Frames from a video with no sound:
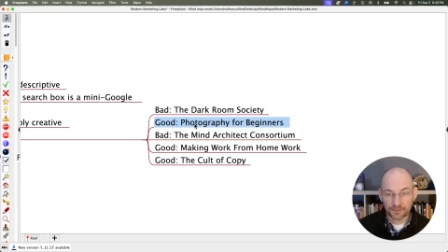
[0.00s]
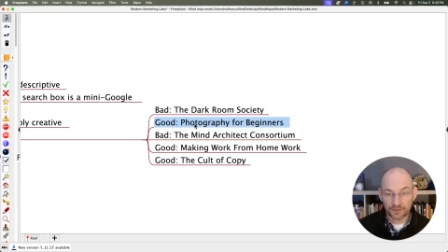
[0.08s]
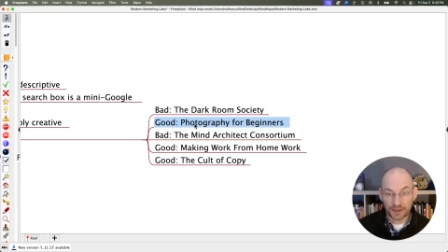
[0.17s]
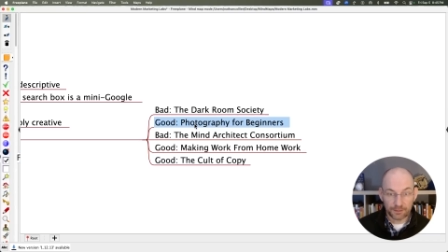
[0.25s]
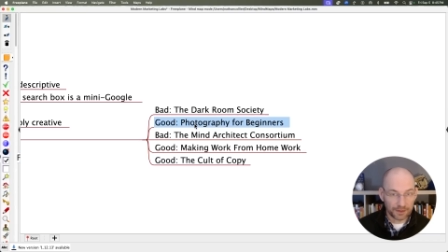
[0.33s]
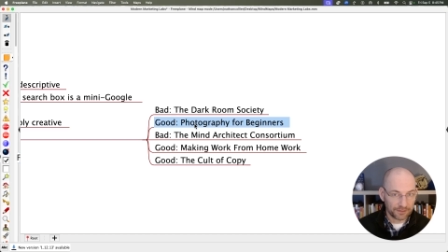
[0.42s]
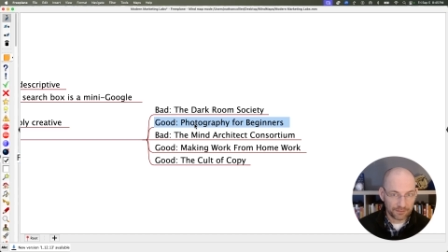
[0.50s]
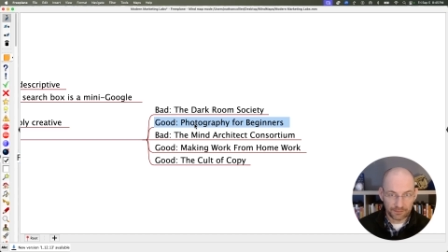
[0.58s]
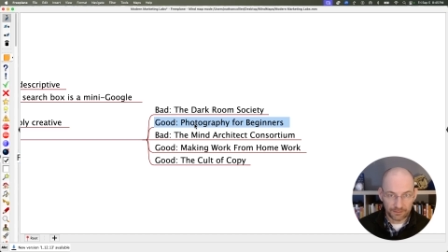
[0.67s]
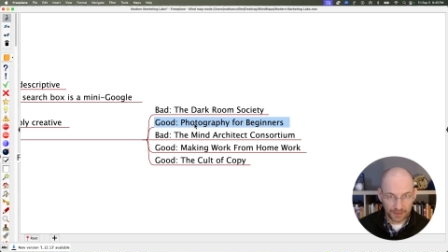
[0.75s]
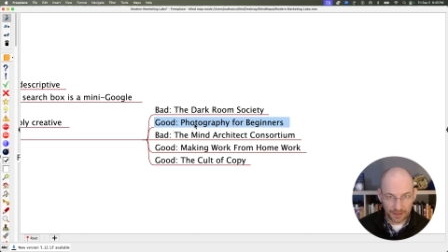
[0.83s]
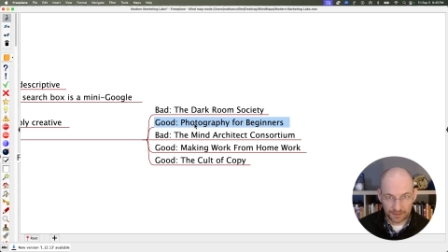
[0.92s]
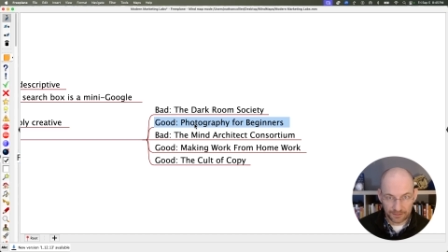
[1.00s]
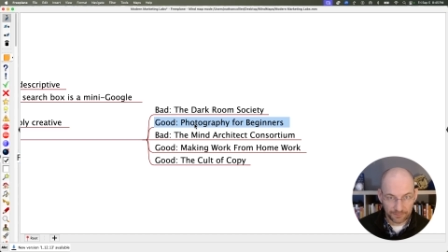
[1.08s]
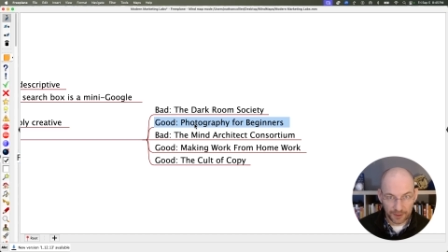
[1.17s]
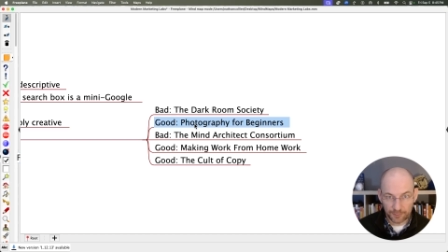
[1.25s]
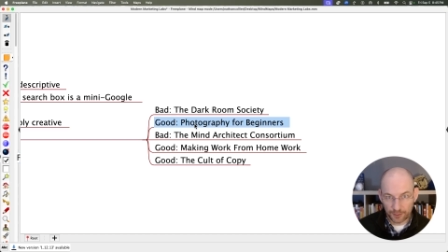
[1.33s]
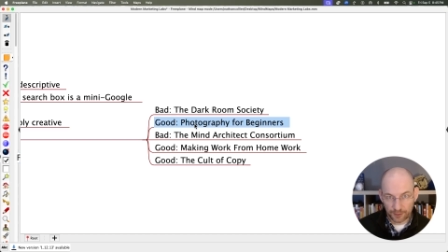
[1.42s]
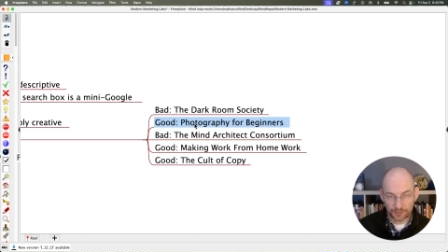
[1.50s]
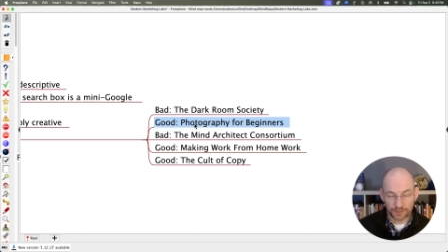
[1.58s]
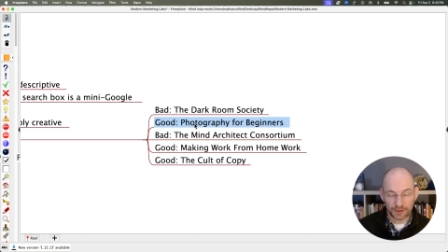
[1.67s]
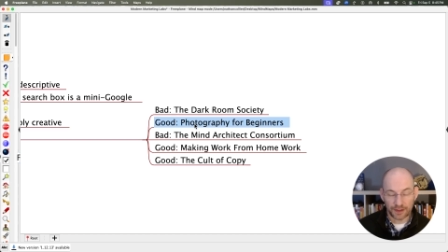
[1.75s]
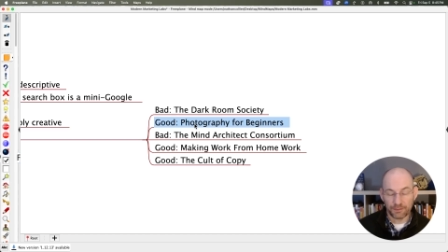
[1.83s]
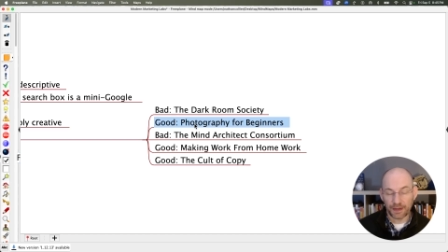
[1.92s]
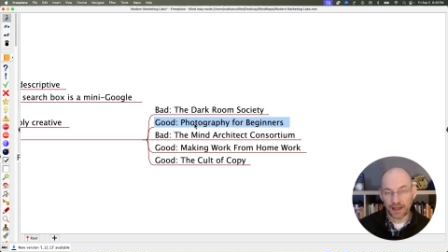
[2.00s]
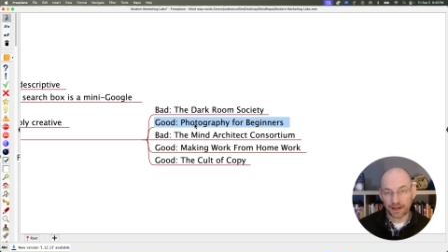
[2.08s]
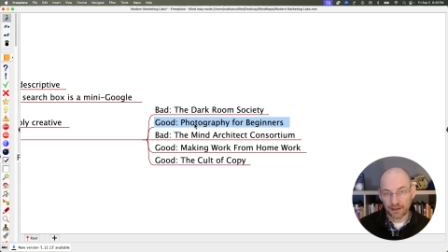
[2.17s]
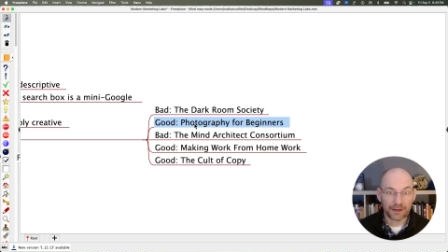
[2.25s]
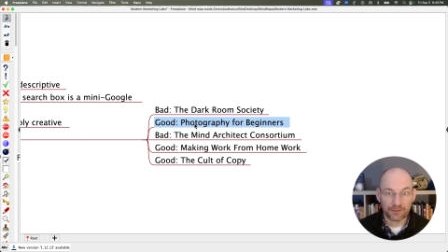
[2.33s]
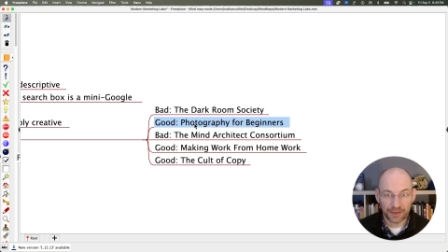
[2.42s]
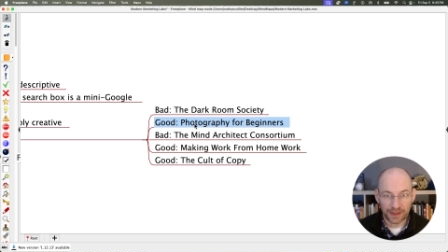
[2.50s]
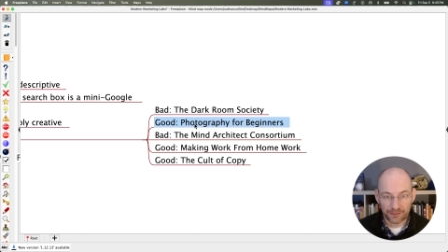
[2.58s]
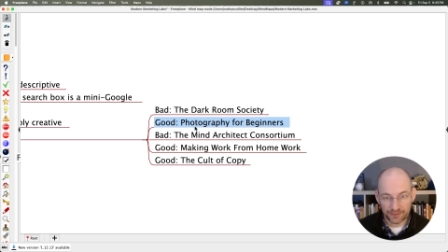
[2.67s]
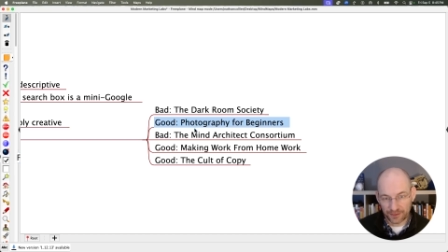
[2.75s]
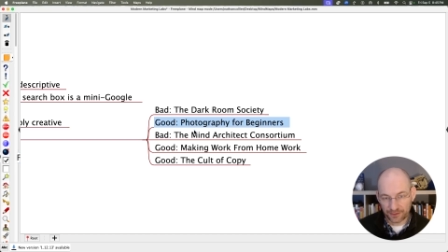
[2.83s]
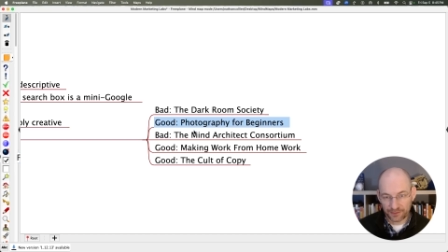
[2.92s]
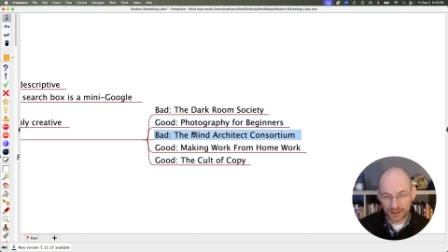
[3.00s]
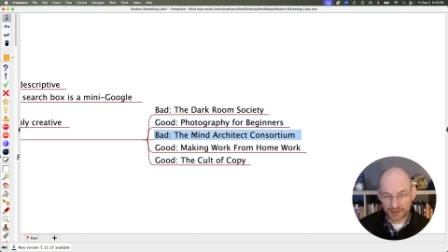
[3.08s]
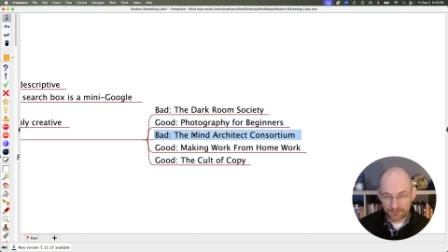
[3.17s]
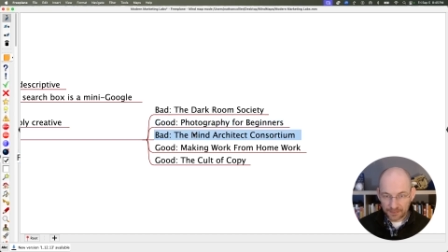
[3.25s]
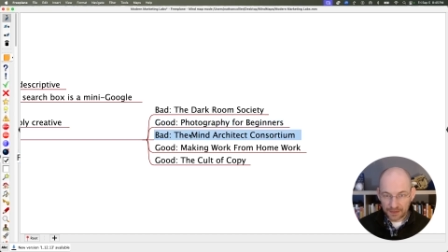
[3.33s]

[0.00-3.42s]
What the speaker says: Same as Facebook groups did back when that was all the rage.